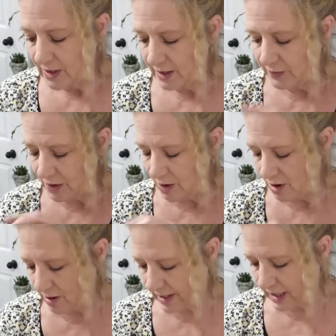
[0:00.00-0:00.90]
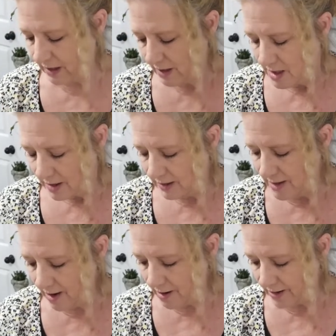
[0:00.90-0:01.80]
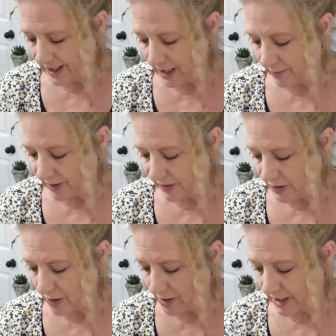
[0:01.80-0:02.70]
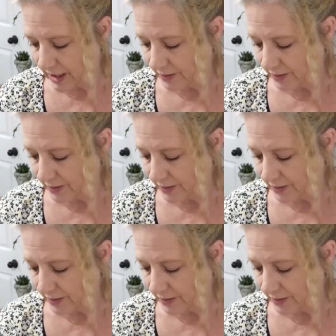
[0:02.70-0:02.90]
It's hardy. It's not hardy here, but it's hardy